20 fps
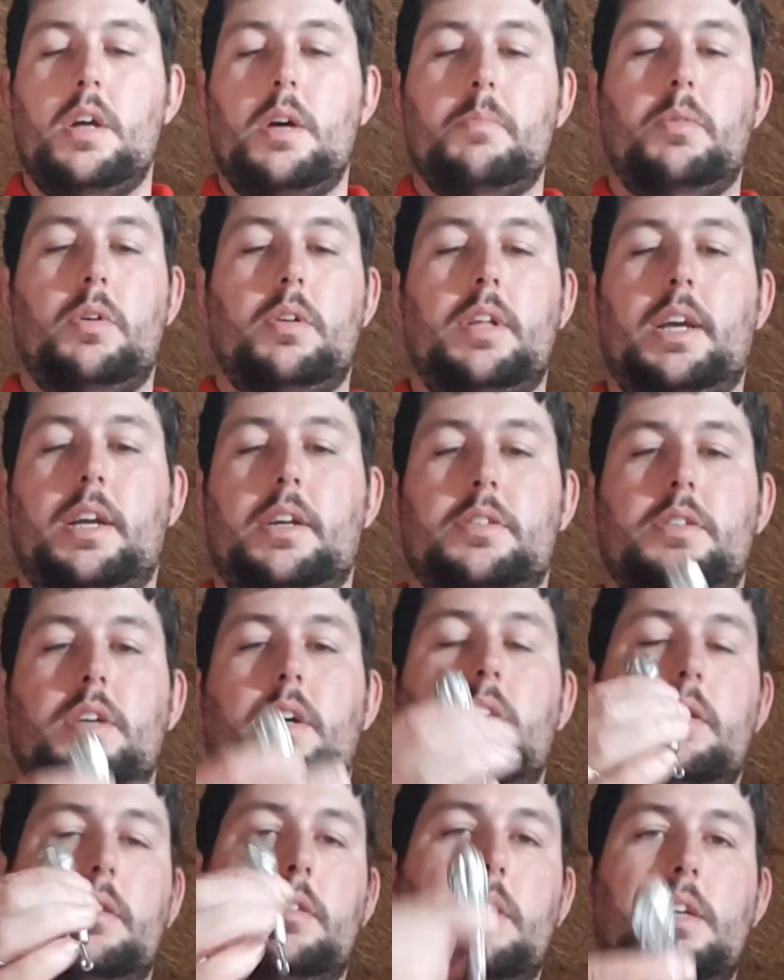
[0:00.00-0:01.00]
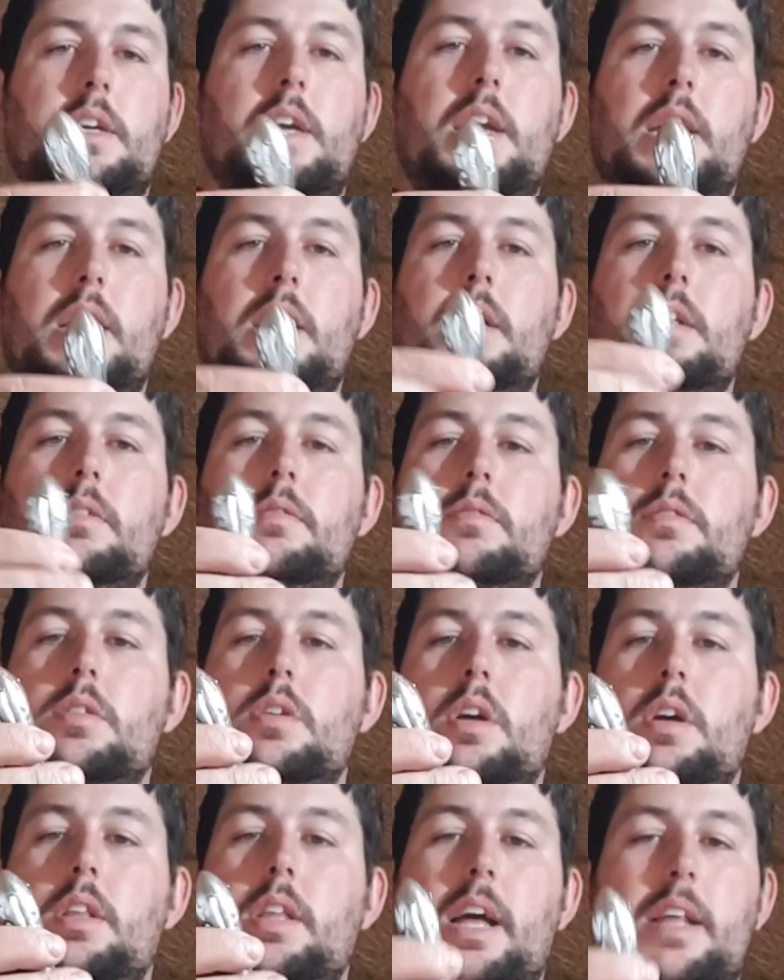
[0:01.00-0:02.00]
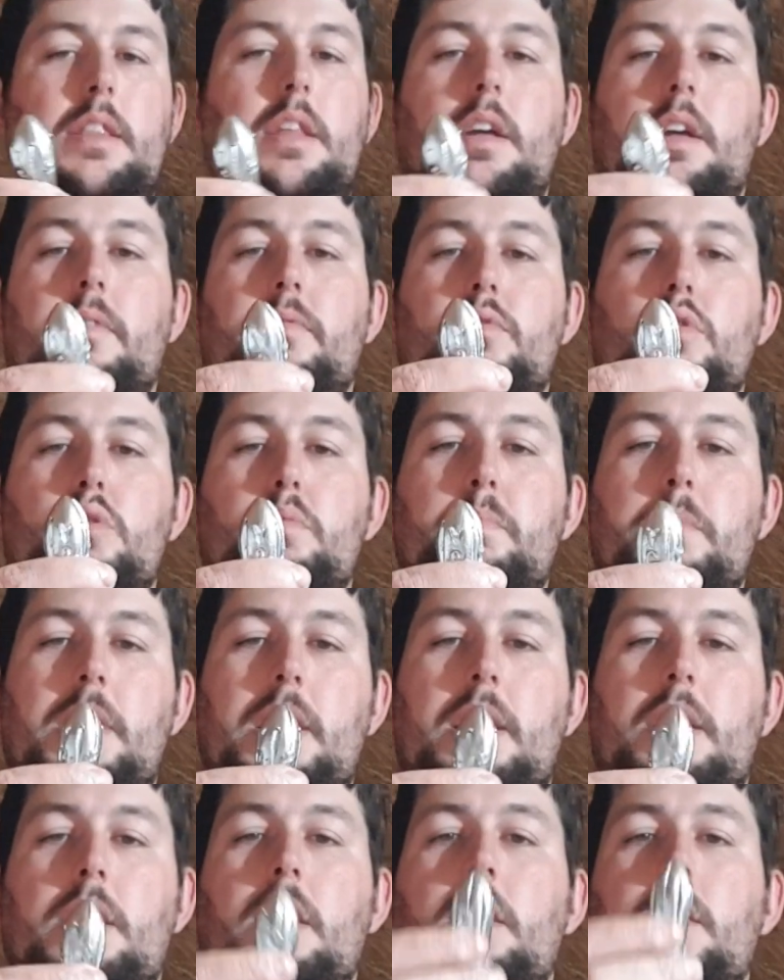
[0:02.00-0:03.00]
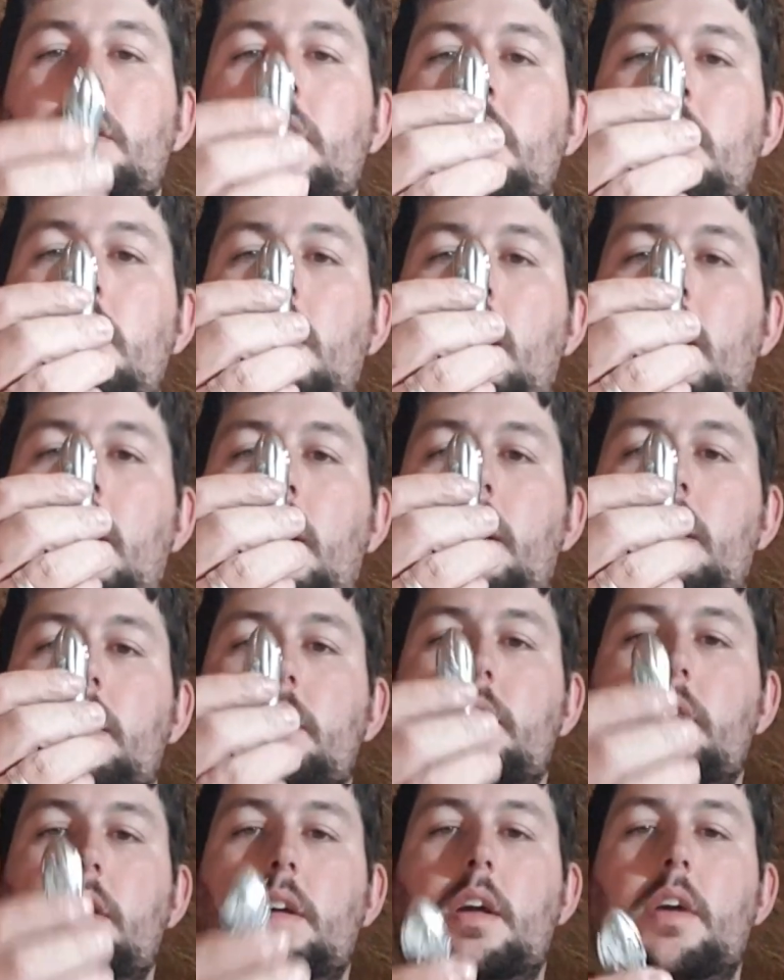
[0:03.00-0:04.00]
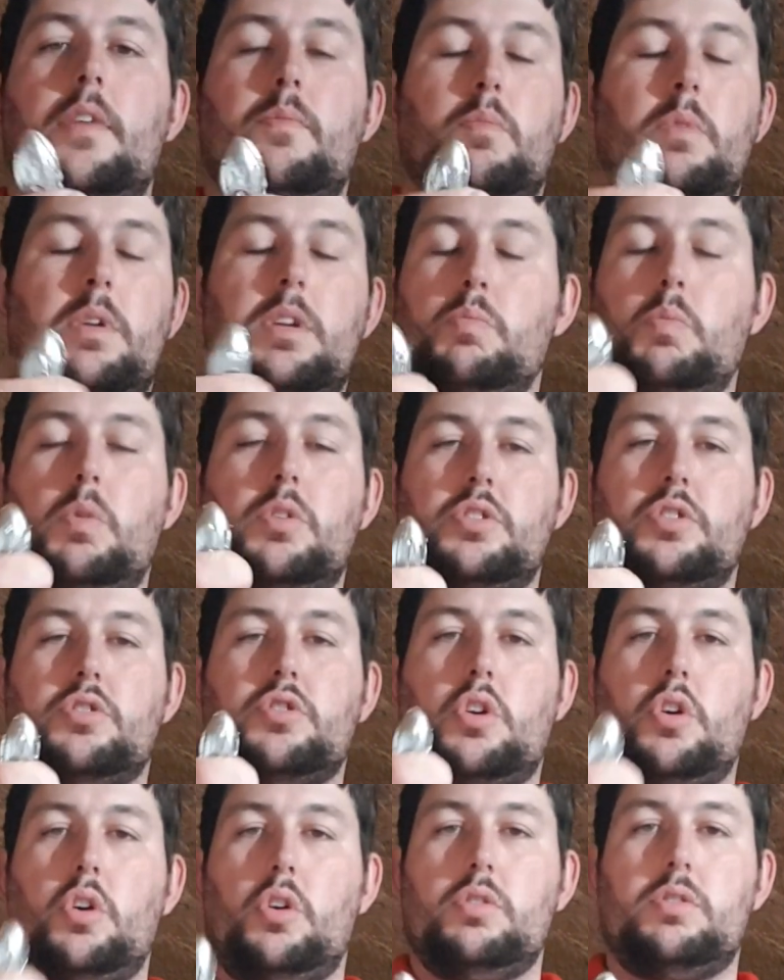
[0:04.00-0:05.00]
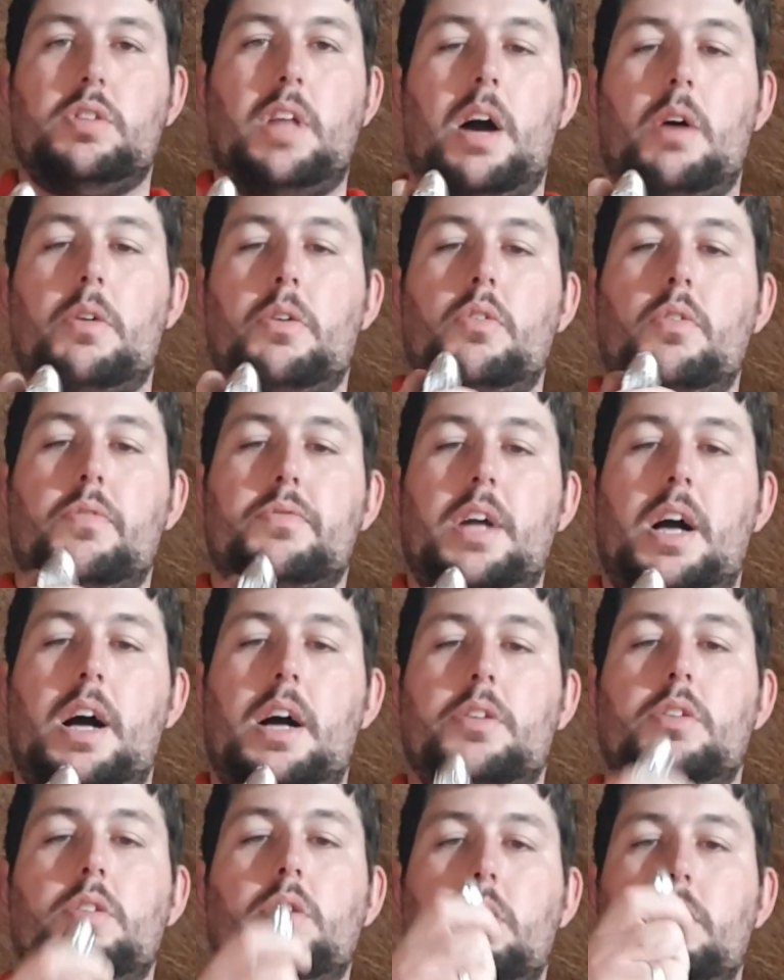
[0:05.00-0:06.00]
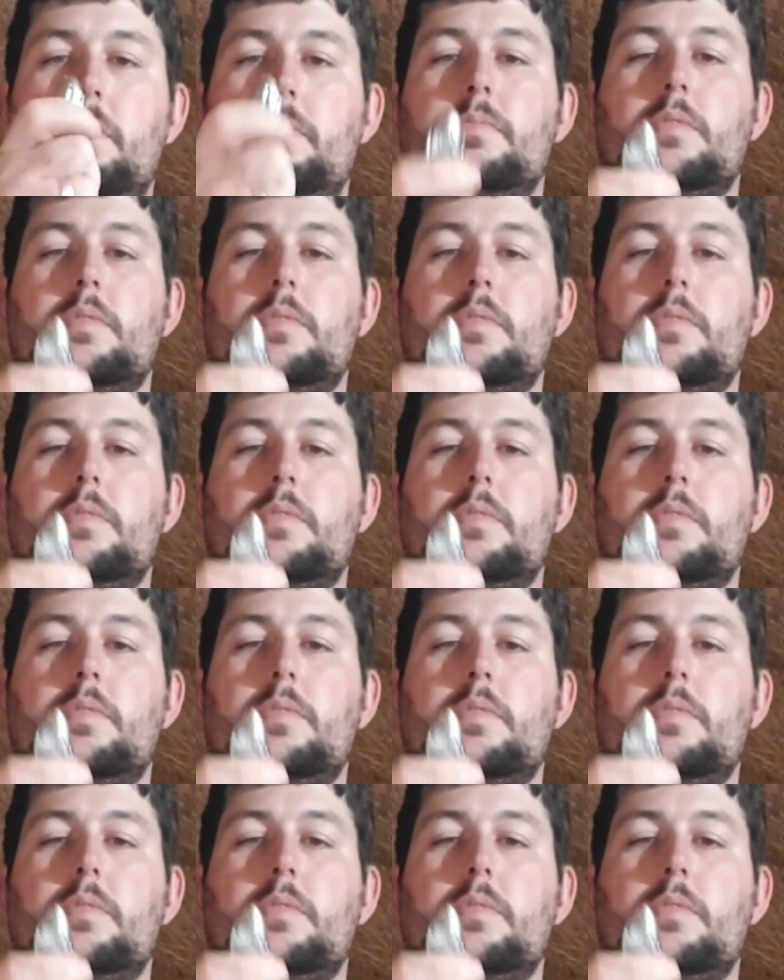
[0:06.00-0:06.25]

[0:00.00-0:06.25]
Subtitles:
But like I say, you get your lead that you've just made, and once it's cooled down enough to handle,